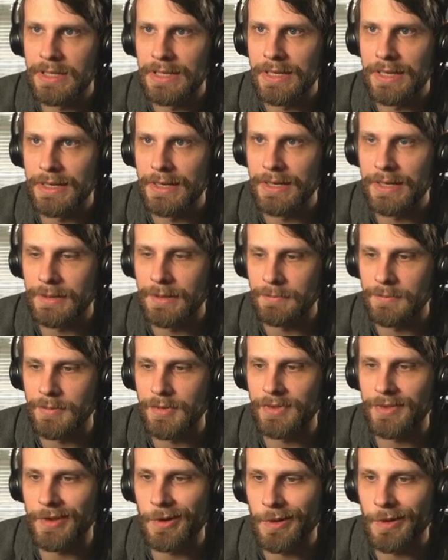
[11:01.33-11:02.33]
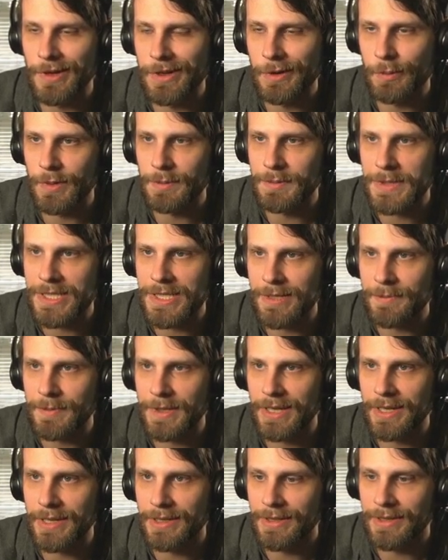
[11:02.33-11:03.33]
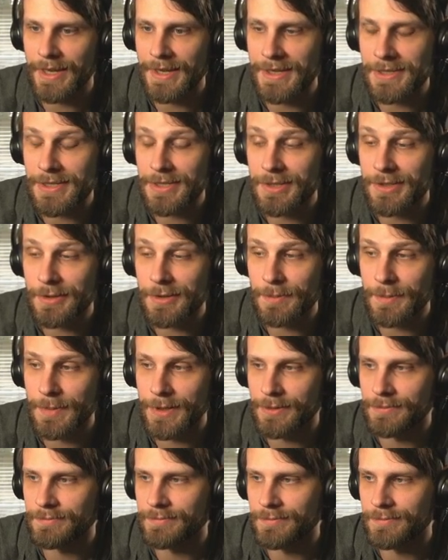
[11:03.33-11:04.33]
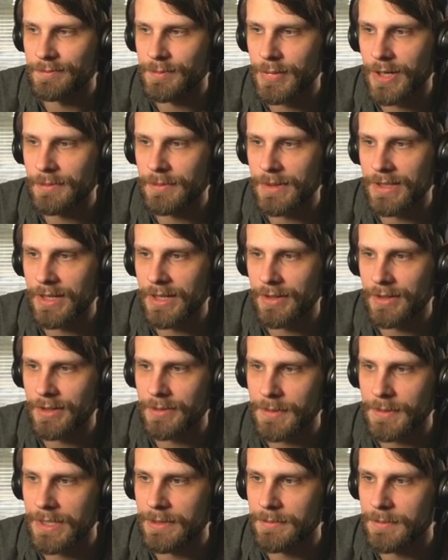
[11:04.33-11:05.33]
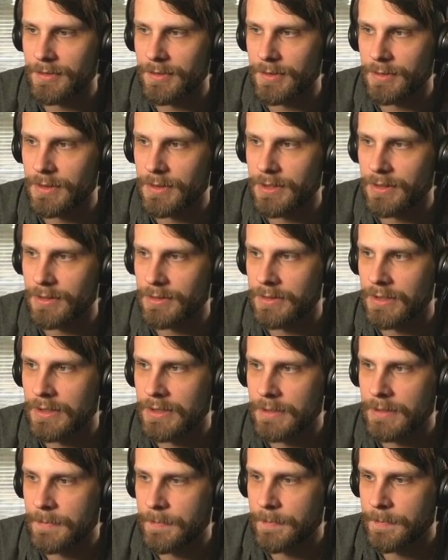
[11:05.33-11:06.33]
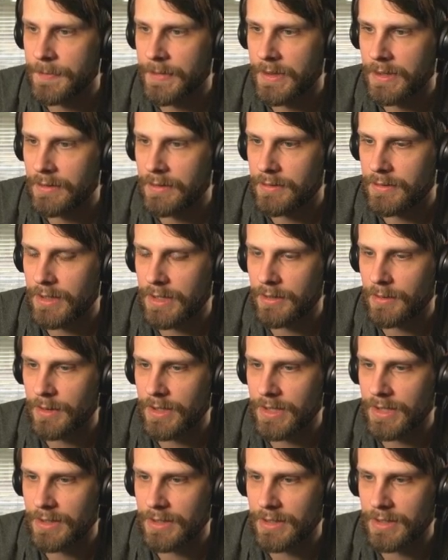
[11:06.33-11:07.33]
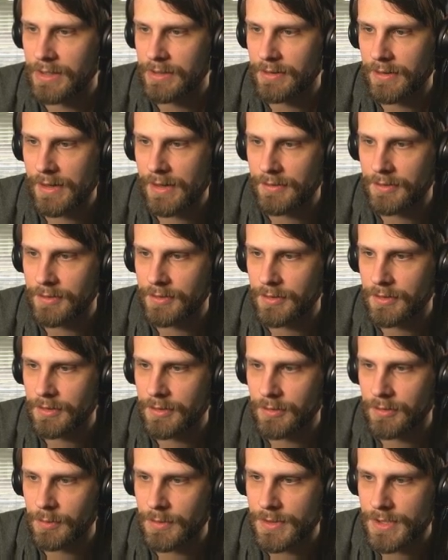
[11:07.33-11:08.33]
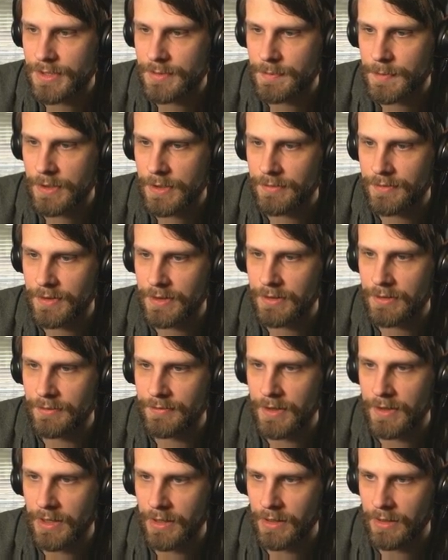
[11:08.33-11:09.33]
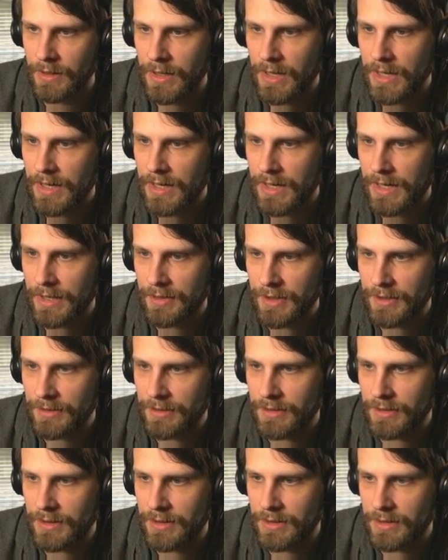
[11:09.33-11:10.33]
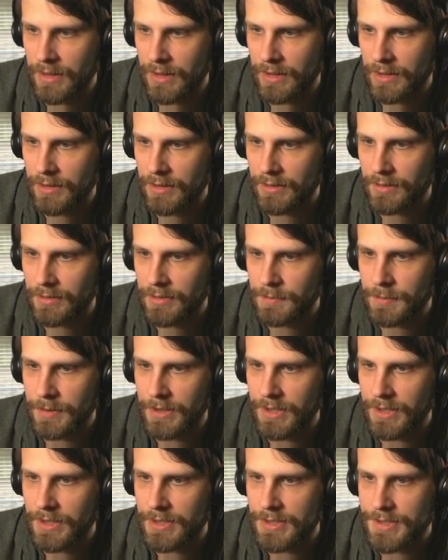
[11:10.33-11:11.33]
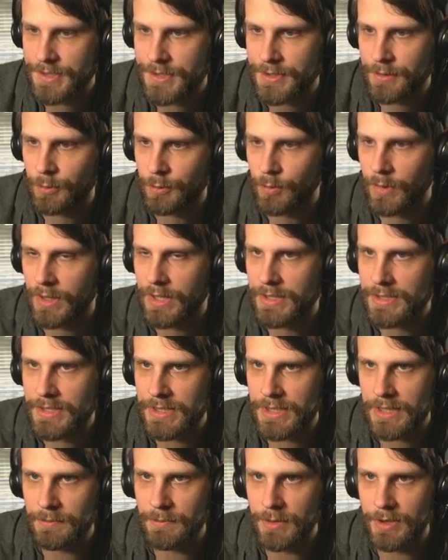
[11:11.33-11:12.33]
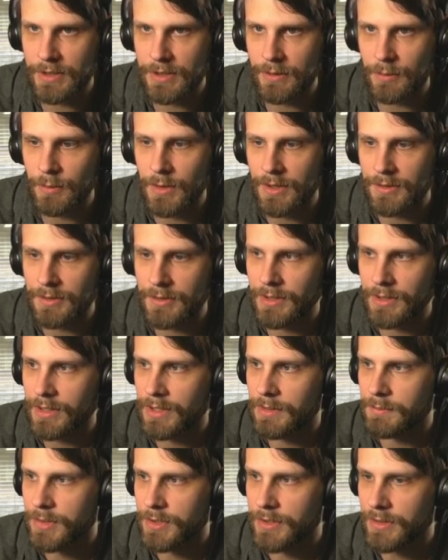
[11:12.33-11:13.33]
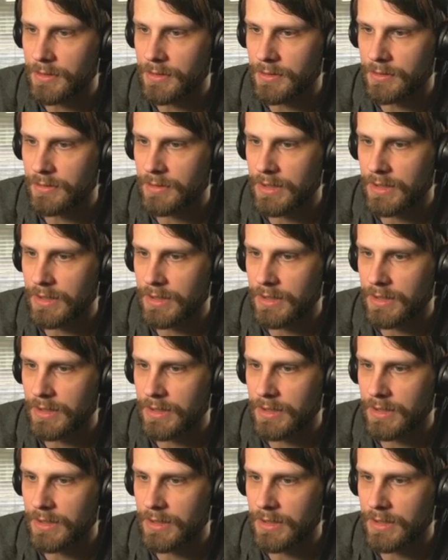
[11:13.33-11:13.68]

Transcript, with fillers: So it would be something I'd like to do, but probably not going to be able to here. They go ahead and get that search, which is perfectly fine. I think the play is to wait and play the Wandering Emperor.